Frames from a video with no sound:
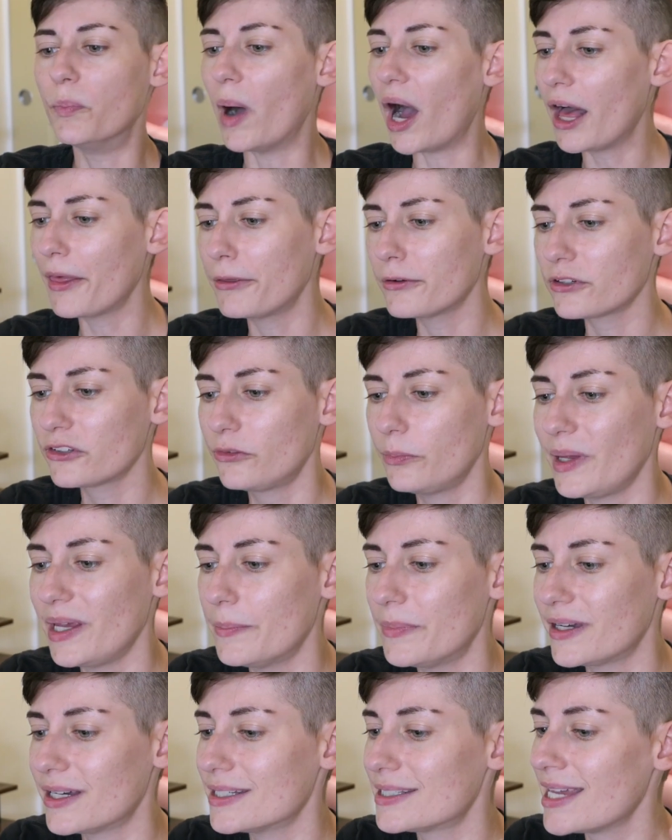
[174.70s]
bothers me
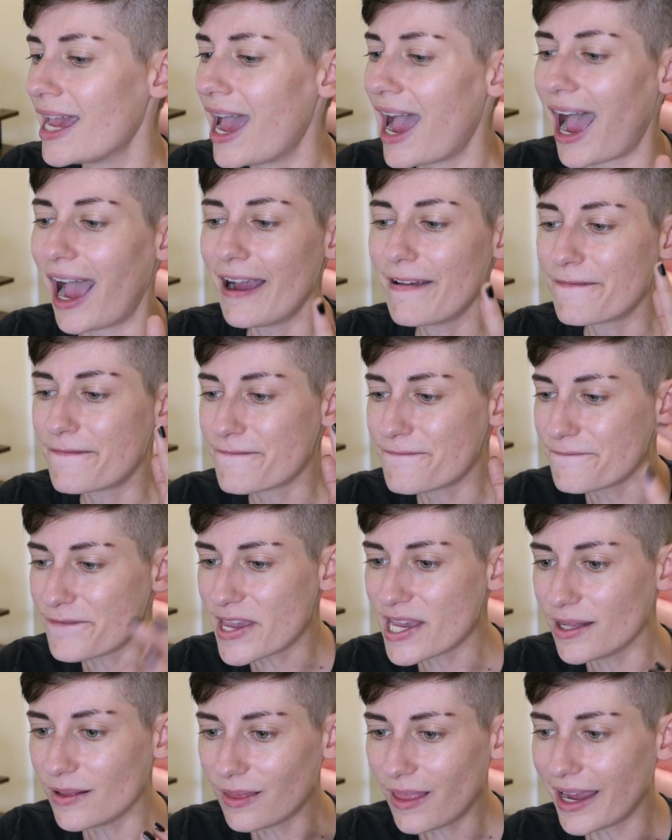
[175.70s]
because I
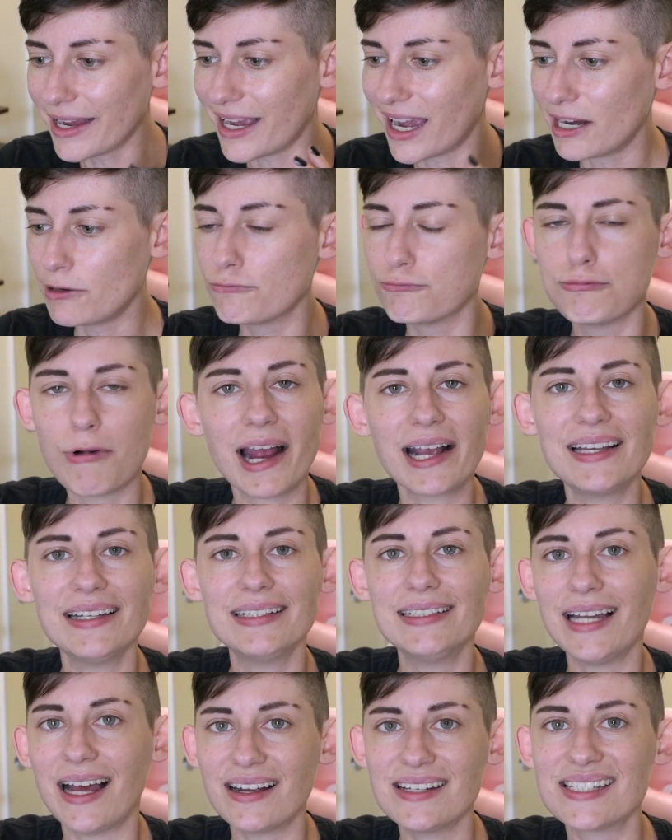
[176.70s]
feel like I
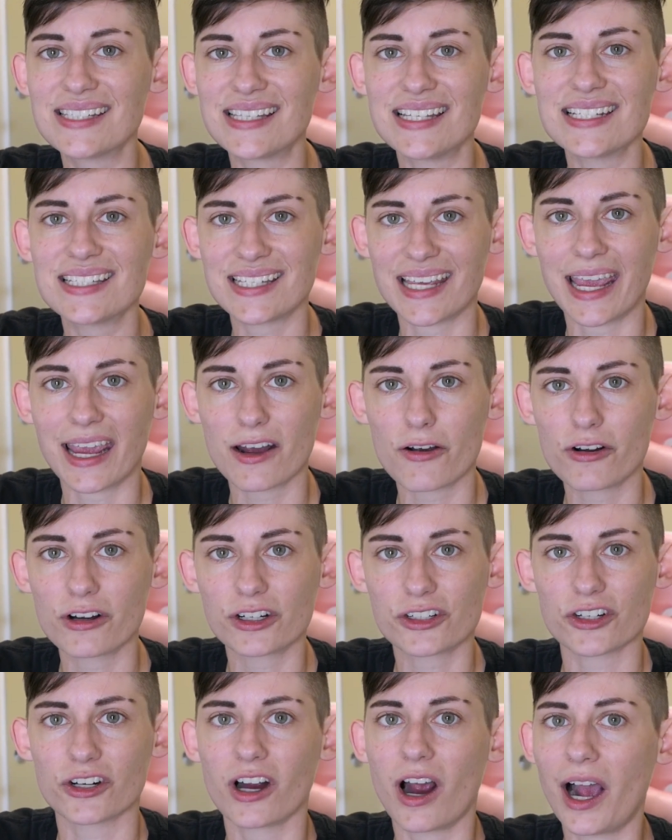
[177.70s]
recognize this
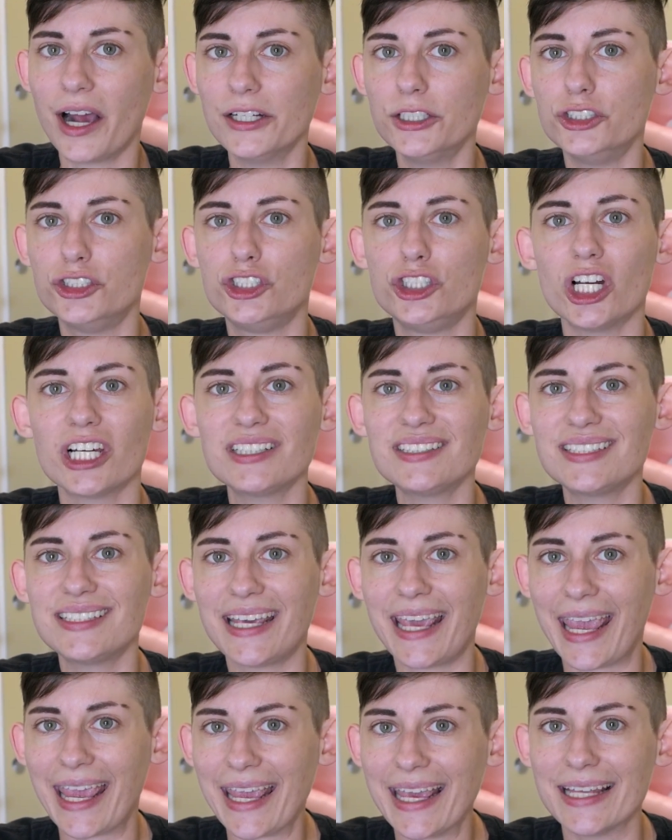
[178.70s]
character, I just
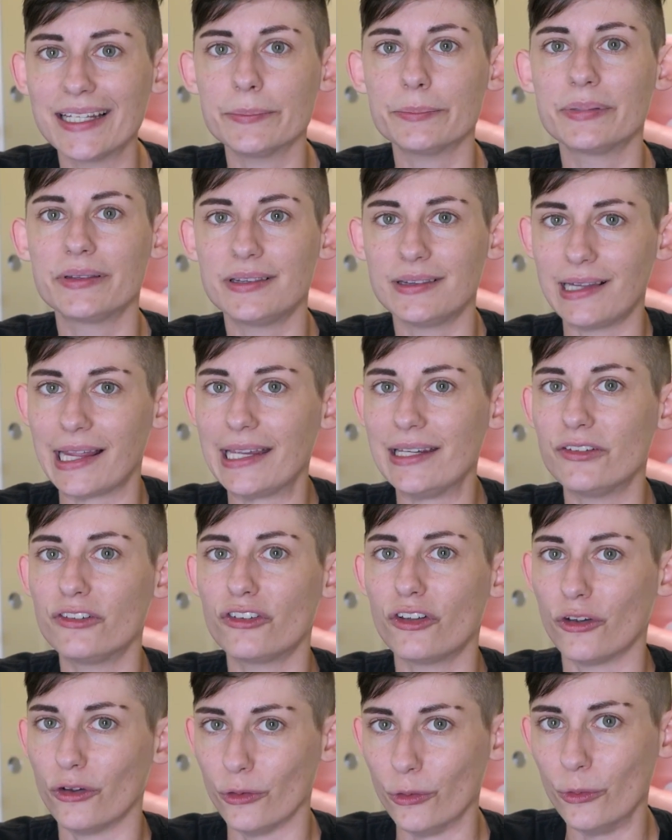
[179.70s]
can't place
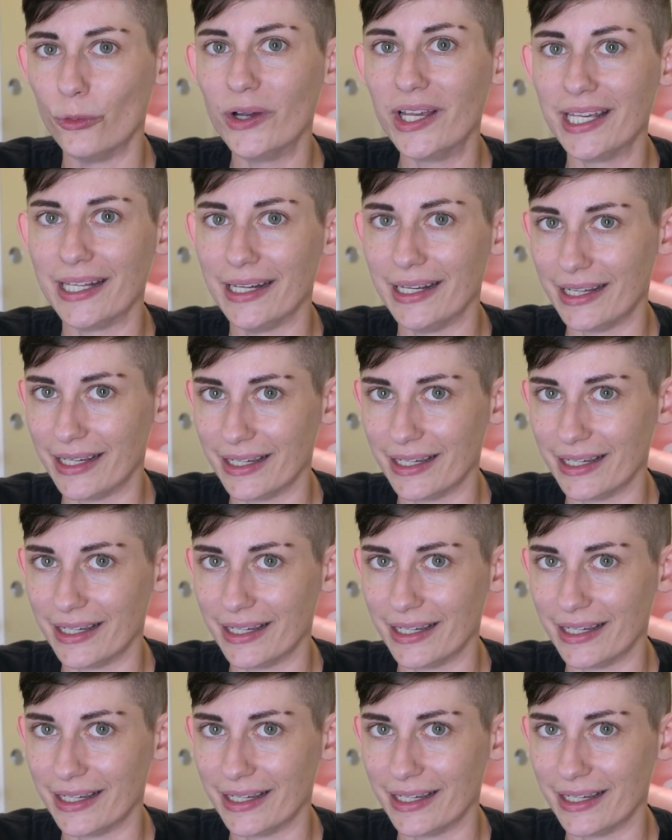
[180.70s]
who it